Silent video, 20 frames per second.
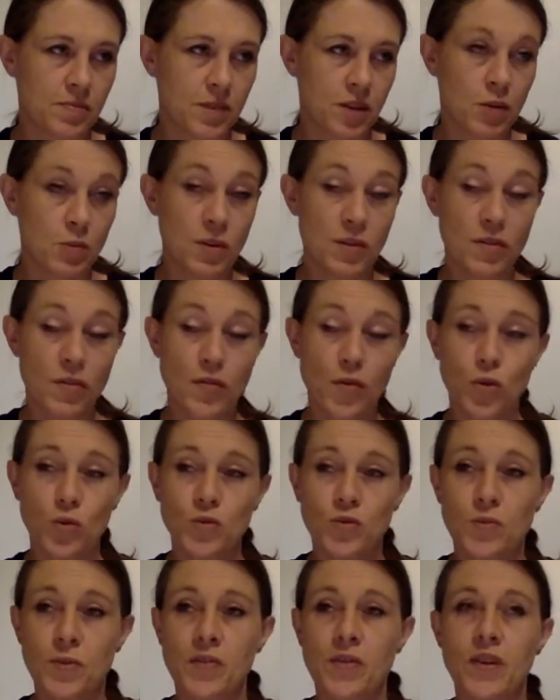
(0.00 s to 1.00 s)
Whoever
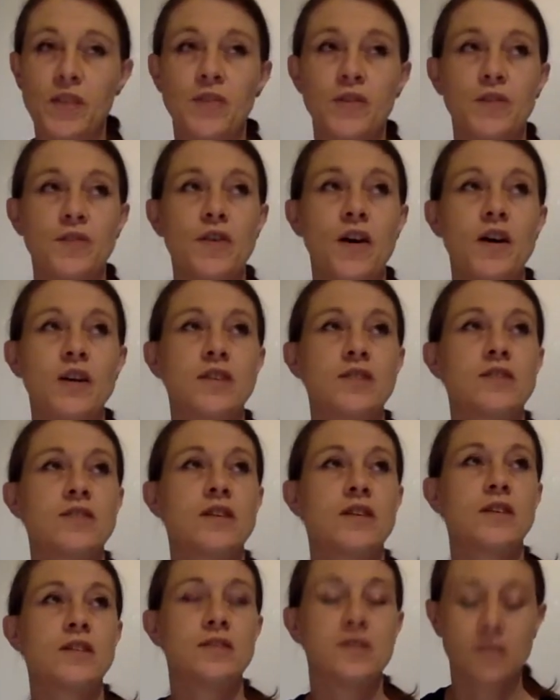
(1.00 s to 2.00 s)
falls within the fire
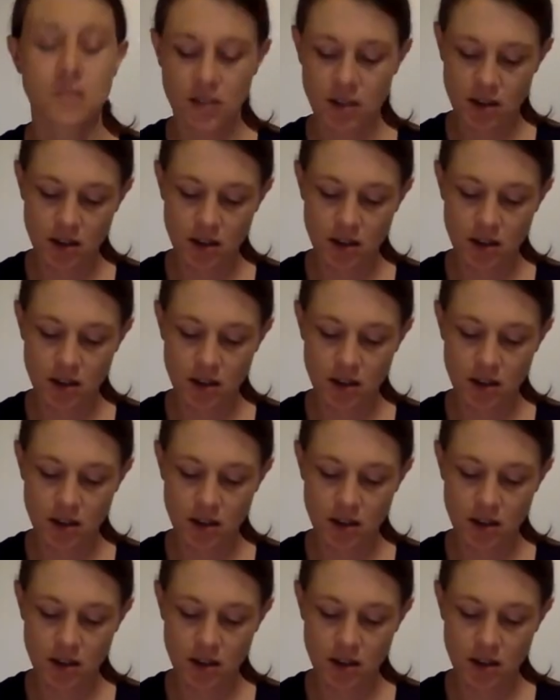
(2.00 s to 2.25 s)
signs.